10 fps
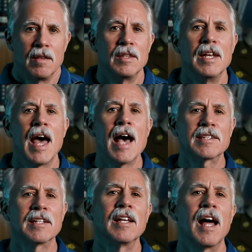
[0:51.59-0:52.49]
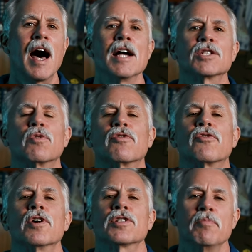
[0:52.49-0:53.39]
The Nazca Lines were
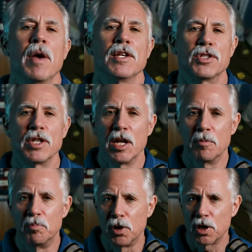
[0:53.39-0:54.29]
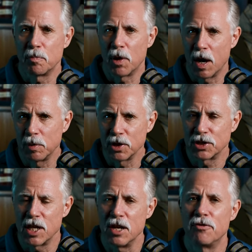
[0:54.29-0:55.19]
first mentioned in a book
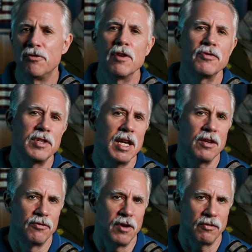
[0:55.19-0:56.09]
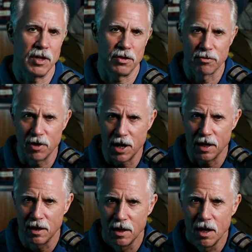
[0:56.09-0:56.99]
published in
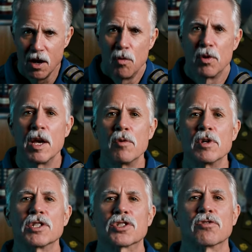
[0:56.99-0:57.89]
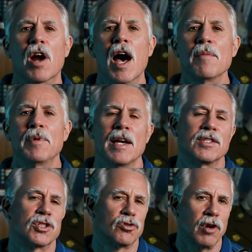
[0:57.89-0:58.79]
1553 where they were described
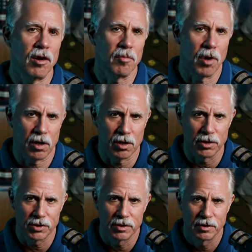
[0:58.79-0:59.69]
as trail markers.